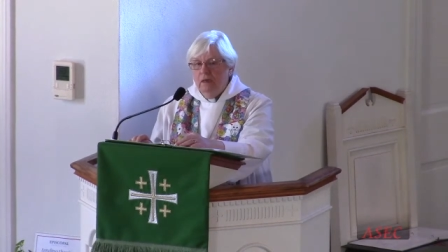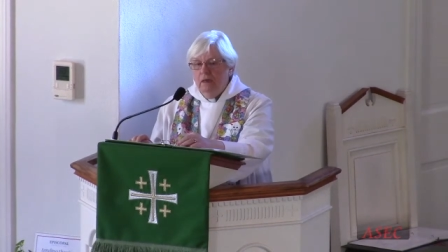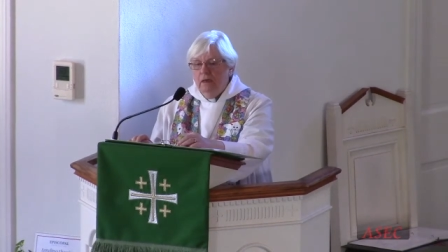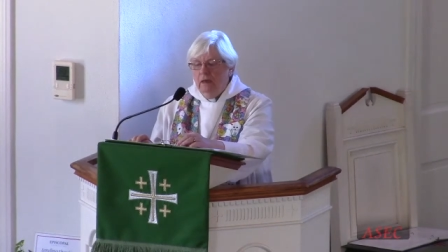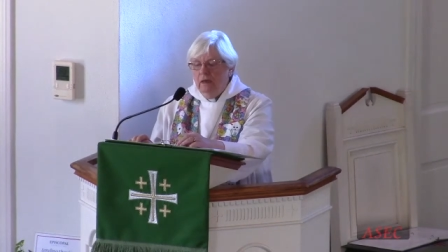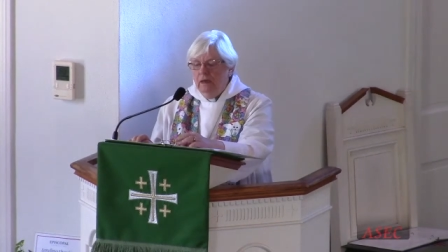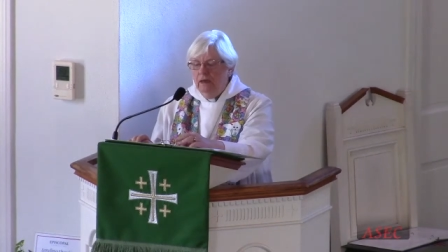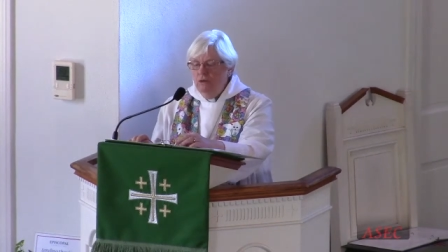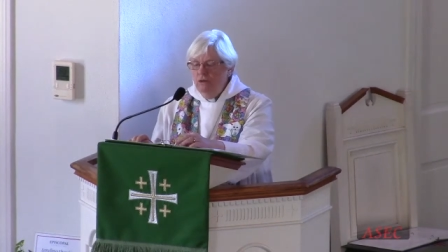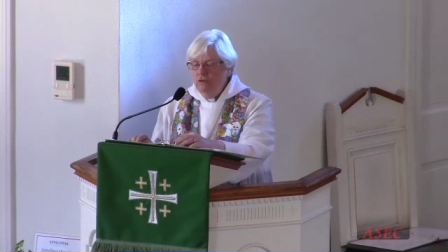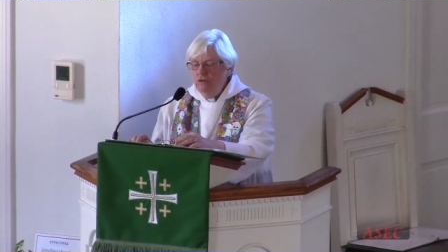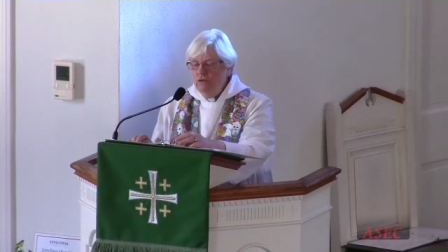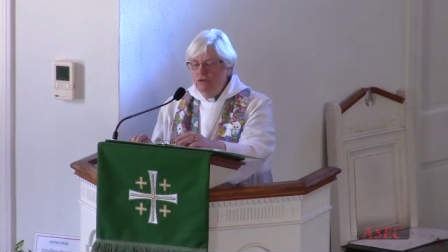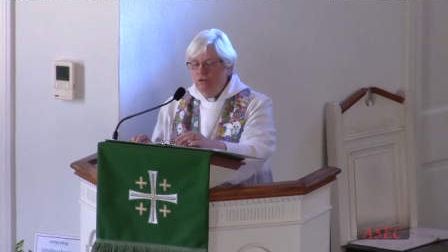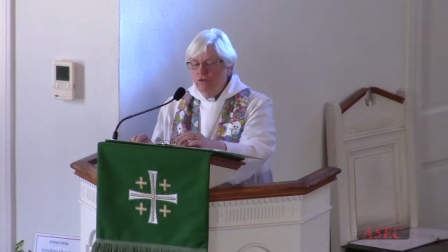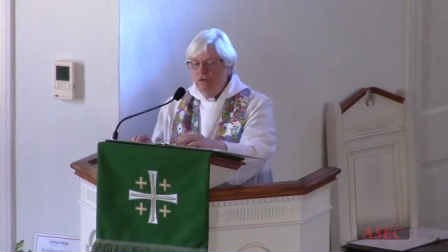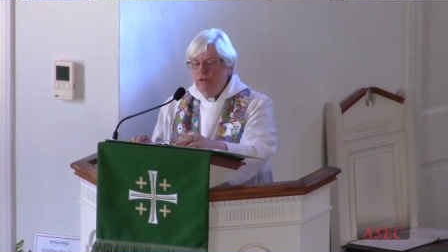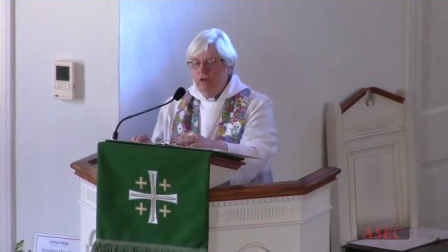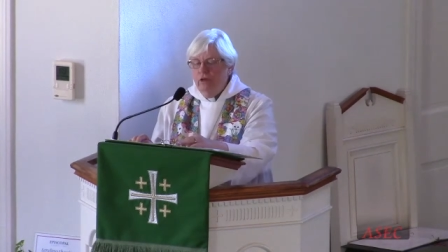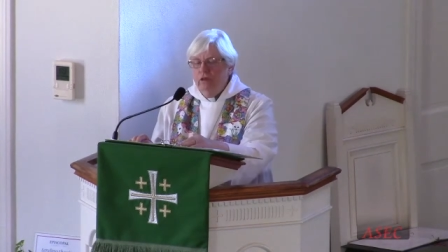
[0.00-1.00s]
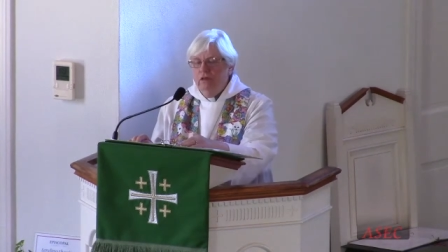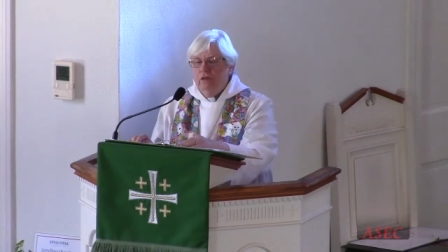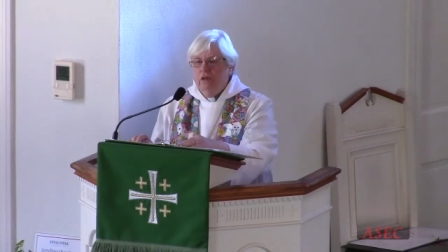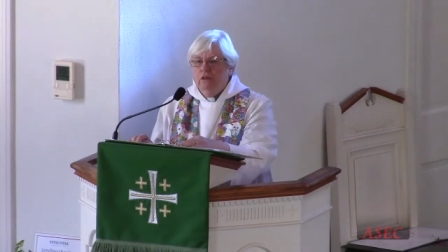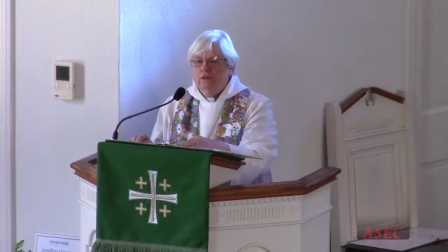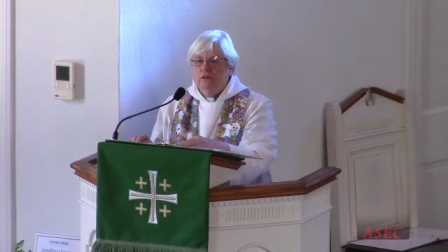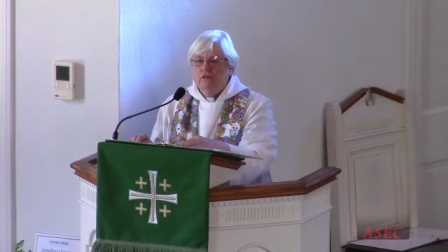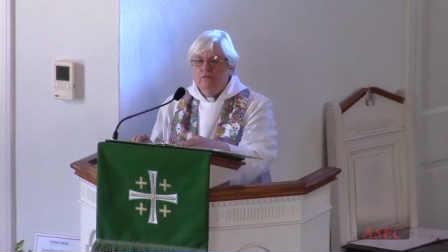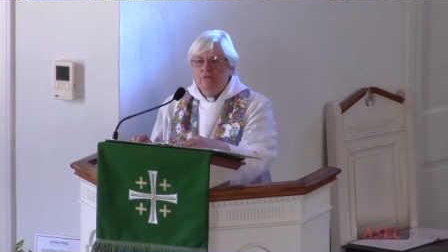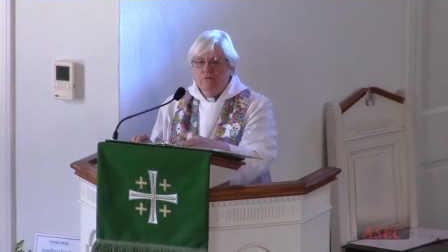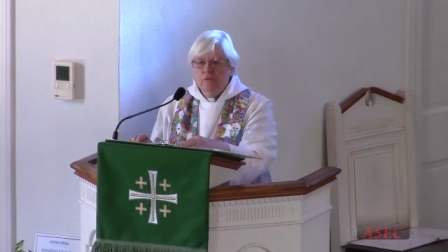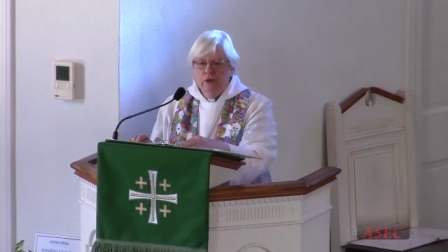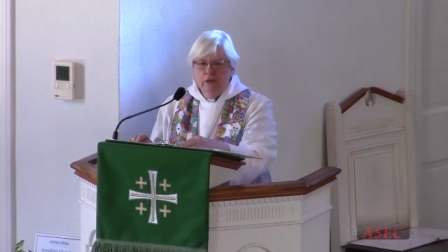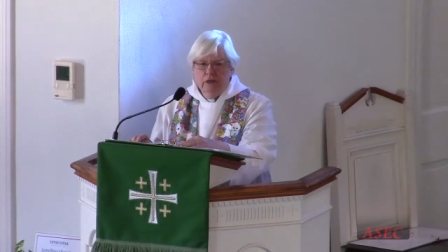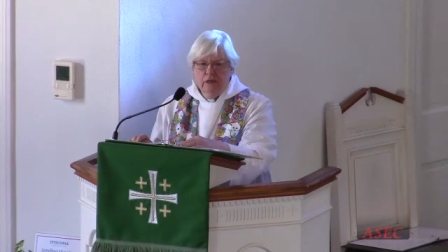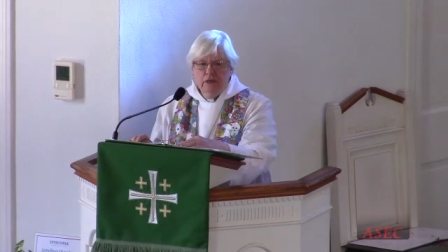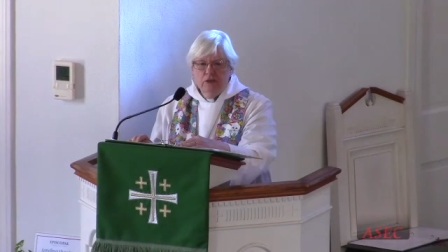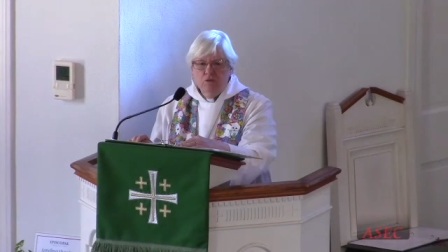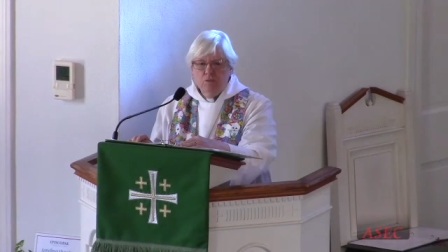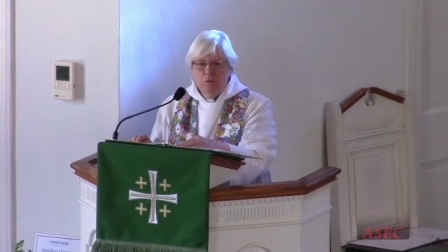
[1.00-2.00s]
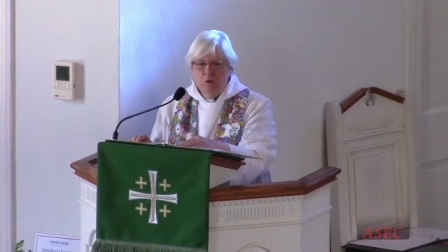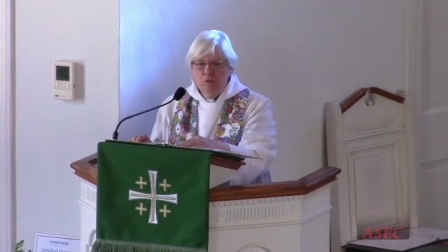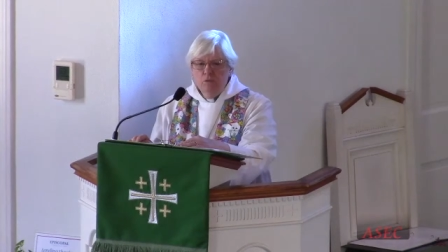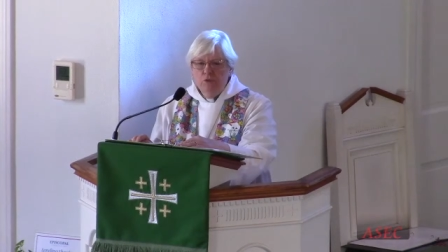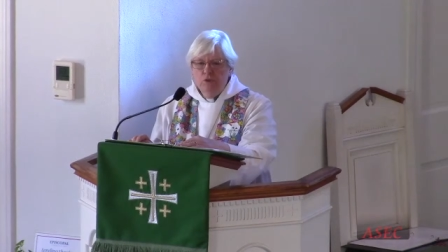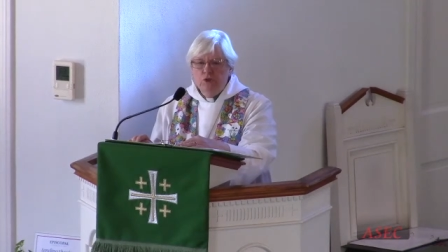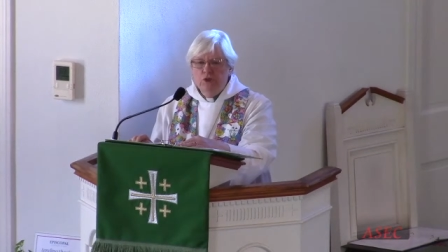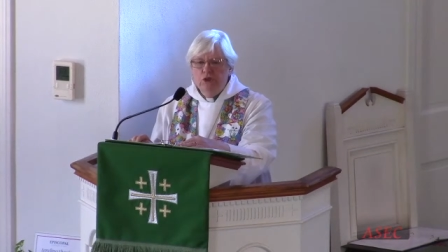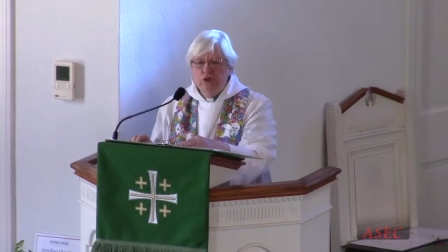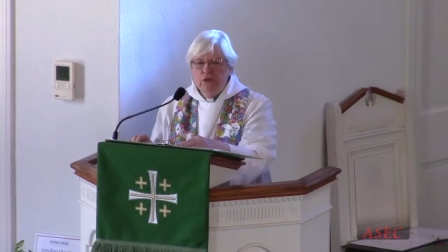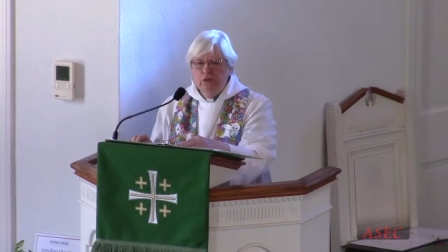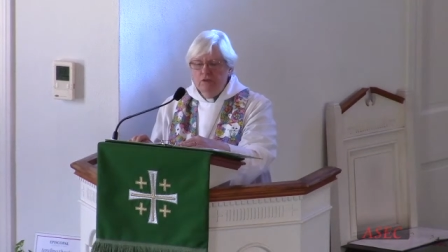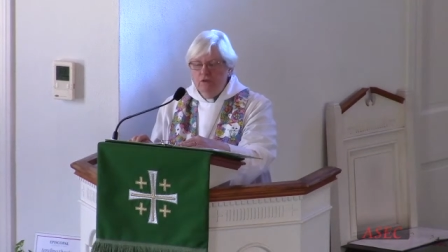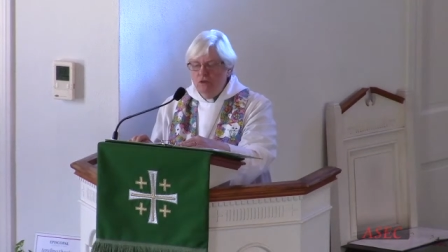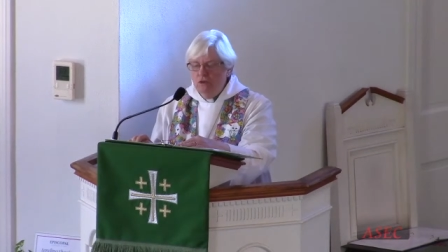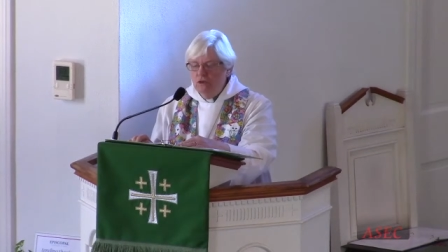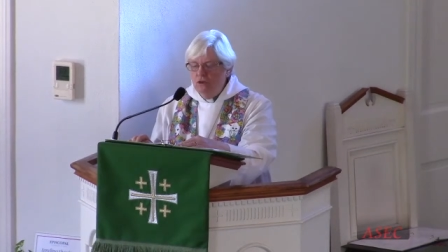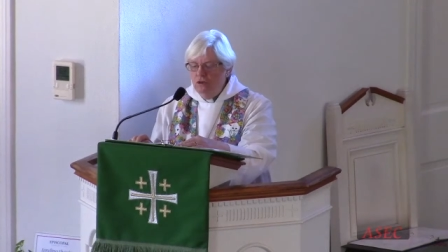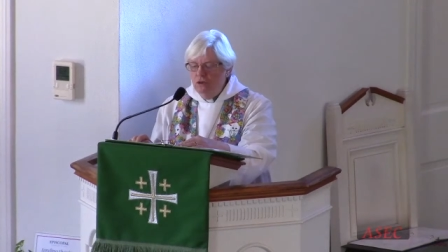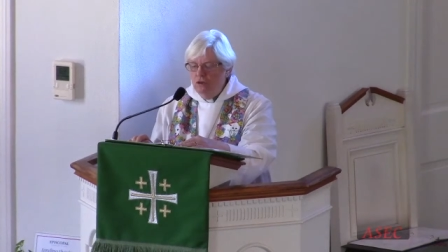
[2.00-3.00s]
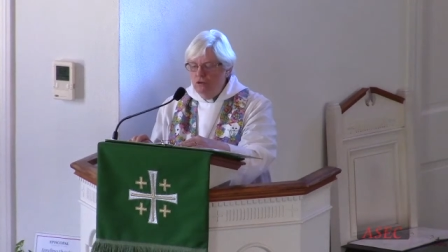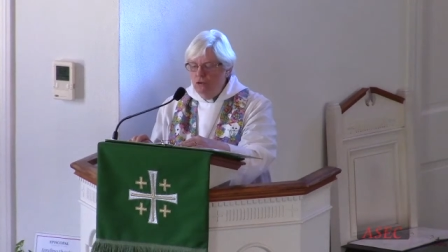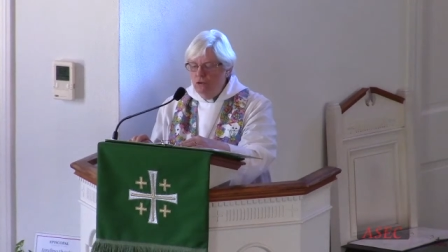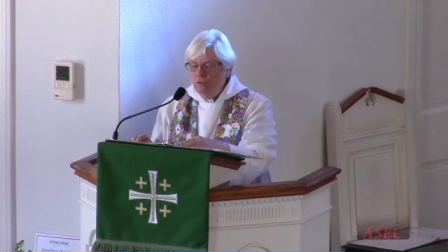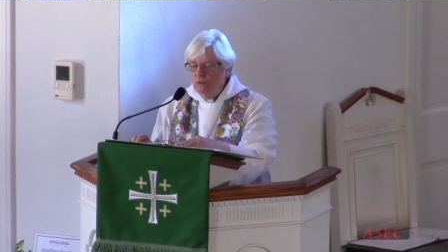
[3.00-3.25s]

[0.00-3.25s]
I used to think that the phrase, "What would Jesus do?"